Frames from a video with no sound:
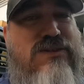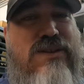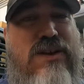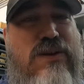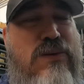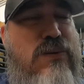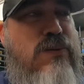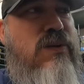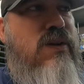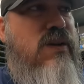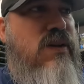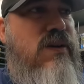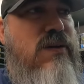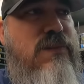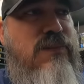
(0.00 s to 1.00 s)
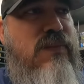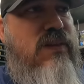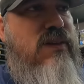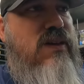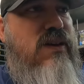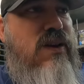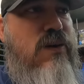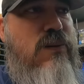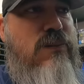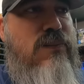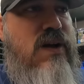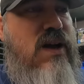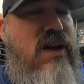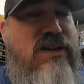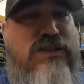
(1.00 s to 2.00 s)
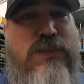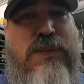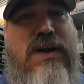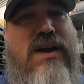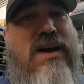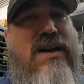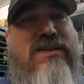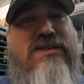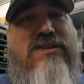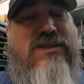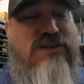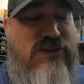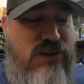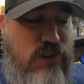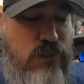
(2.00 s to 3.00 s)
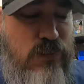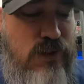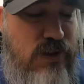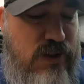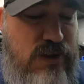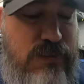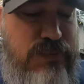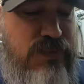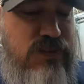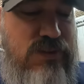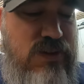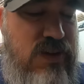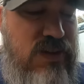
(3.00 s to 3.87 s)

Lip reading: There's no, you know, hot spots. There's no rubs.